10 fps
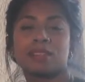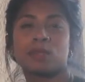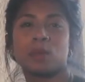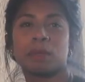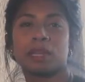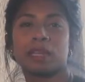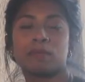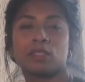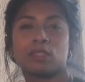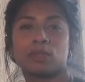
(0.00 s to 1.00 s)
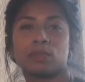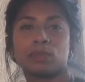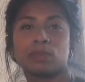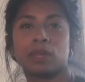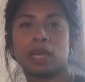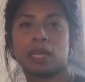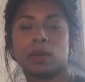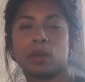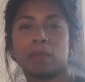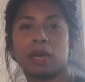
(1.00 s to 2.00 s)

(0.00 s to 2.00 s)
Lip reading: So my name is Sue. I go